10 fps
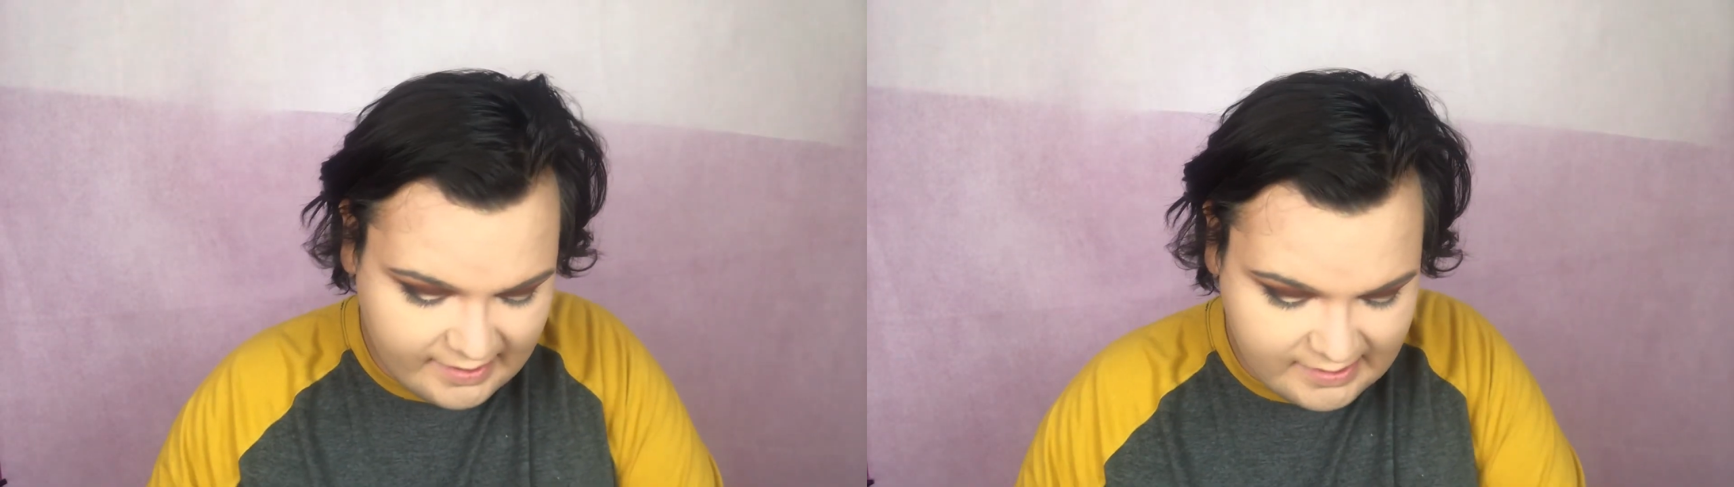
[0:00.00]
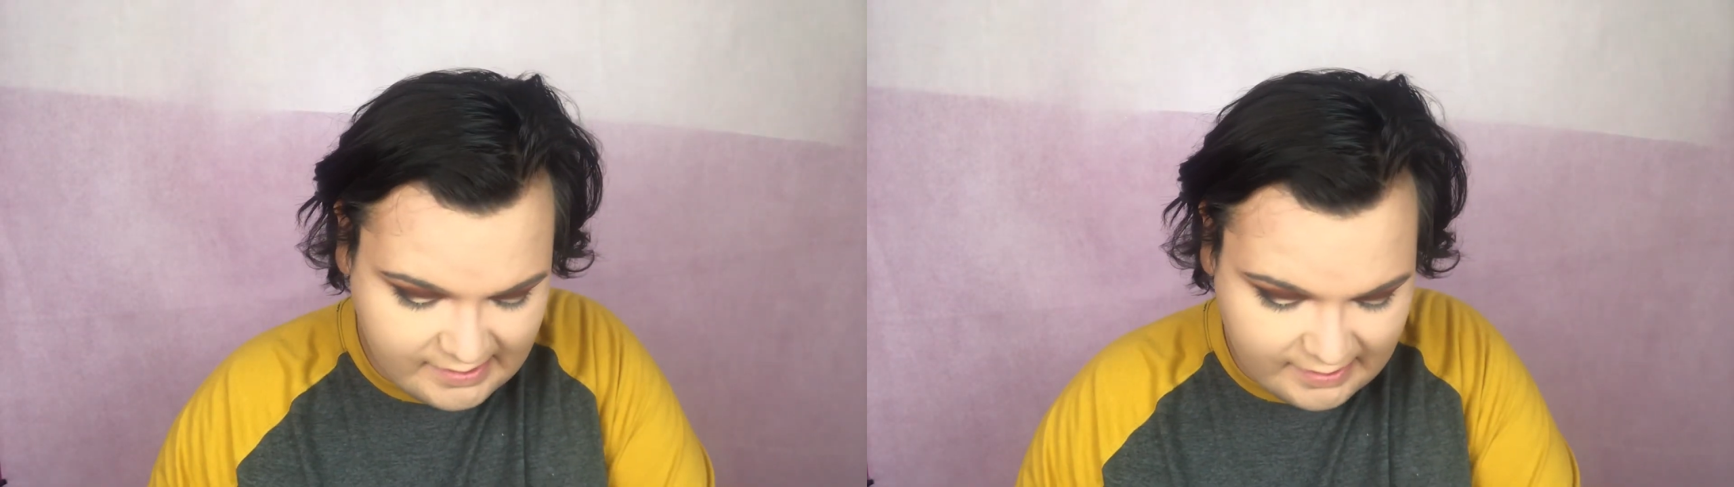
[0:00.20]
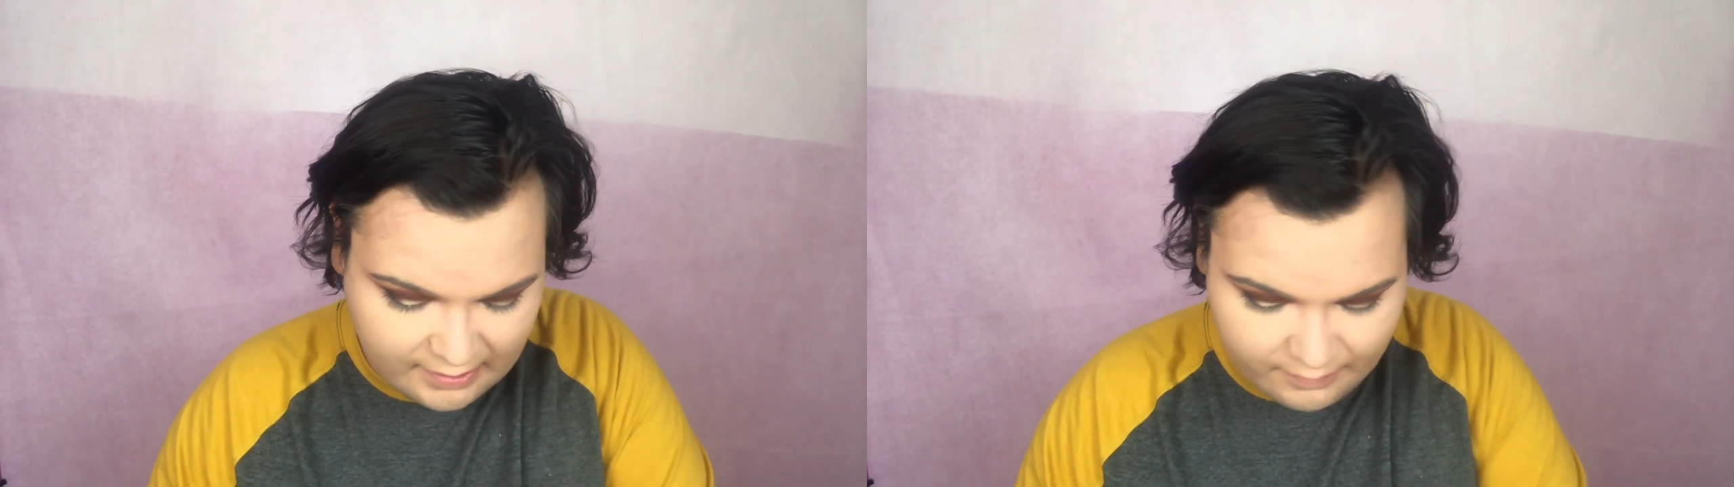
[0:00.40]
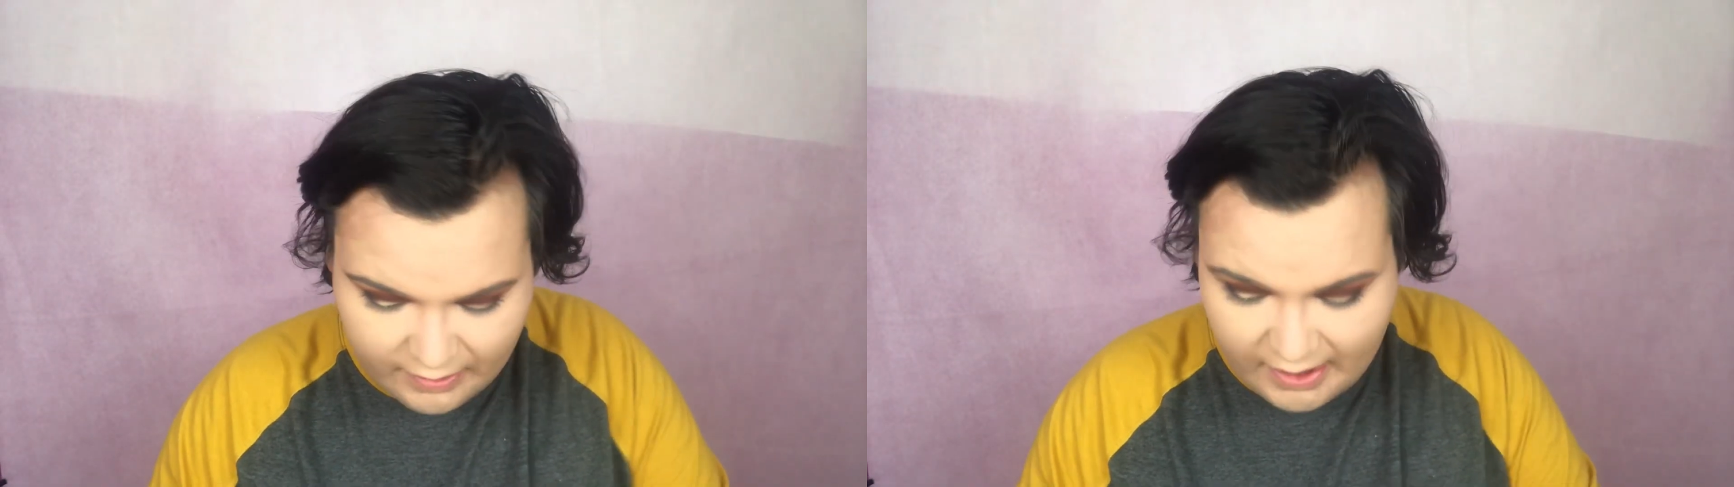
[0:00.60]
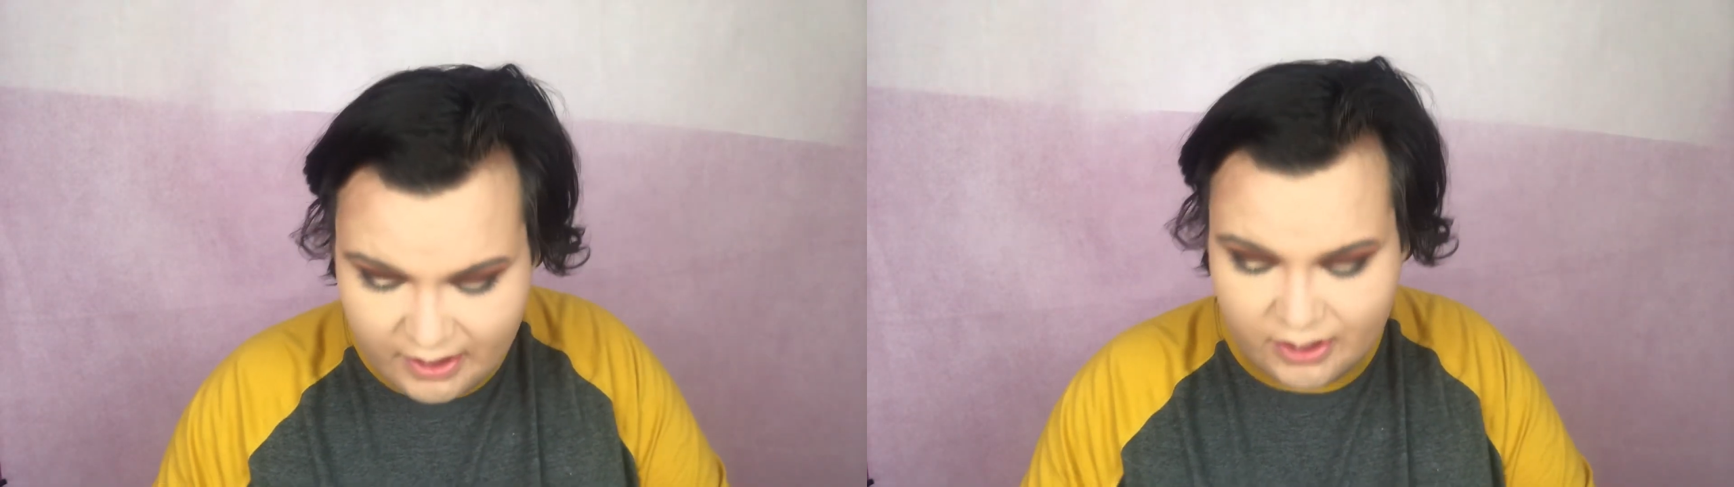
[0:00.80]
concealer
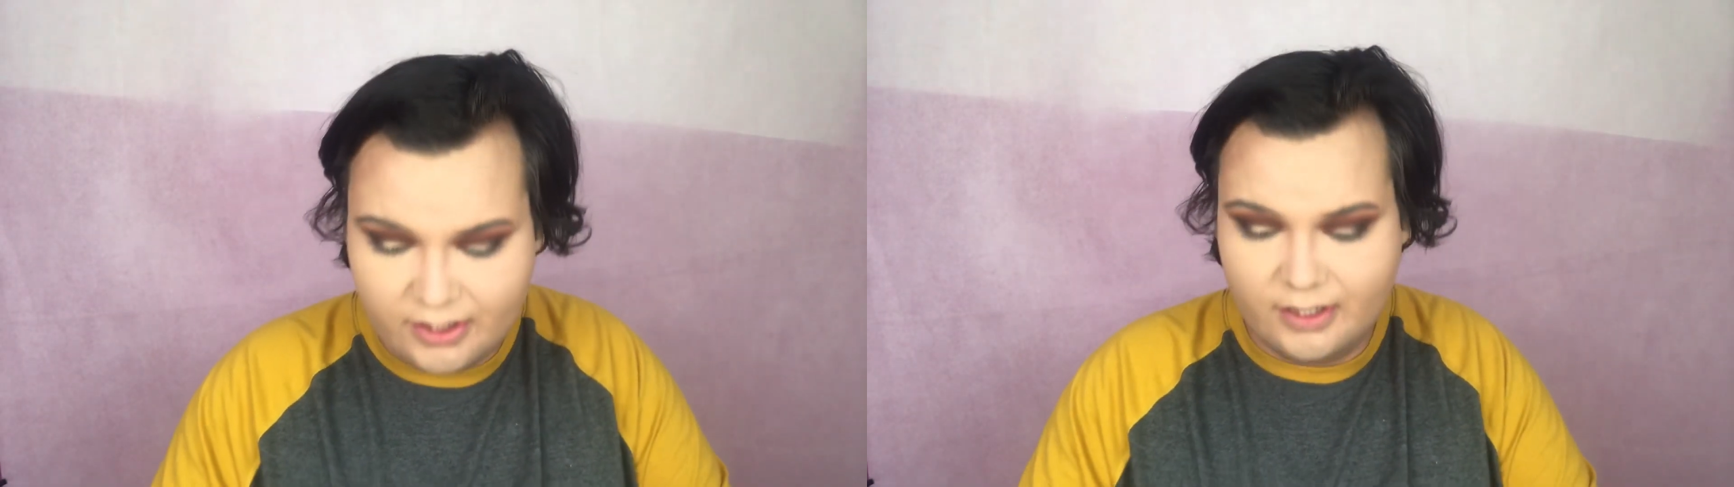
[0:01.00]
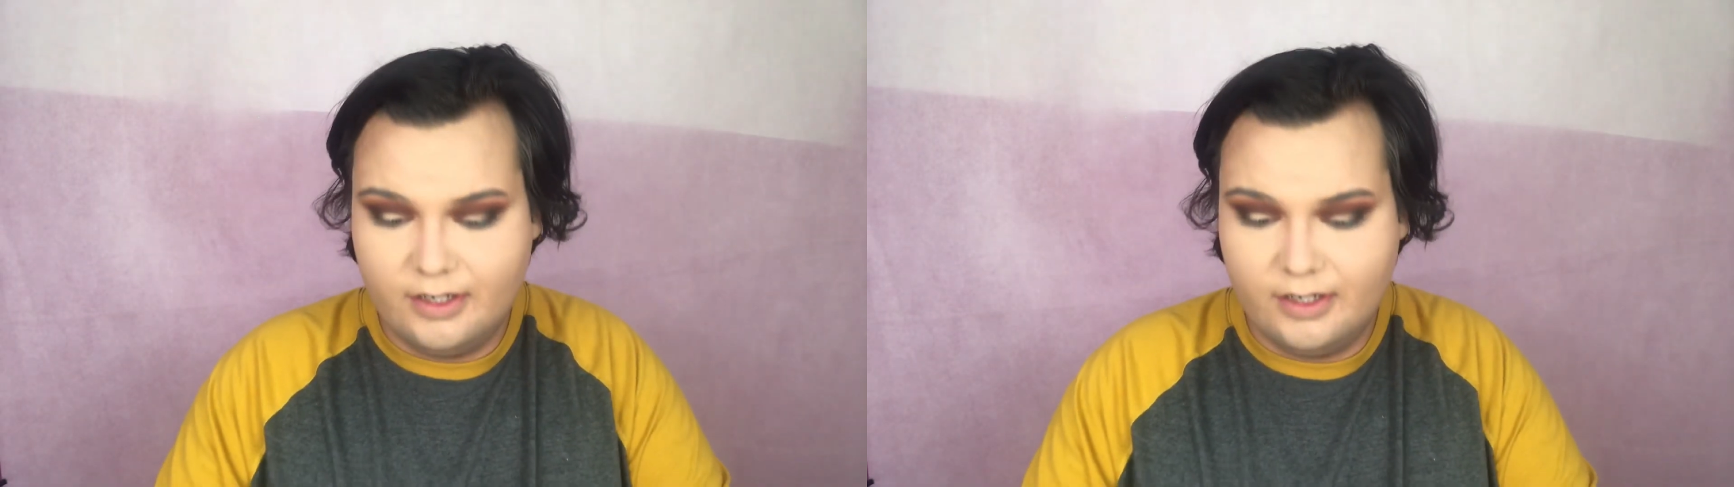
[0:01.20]
brush.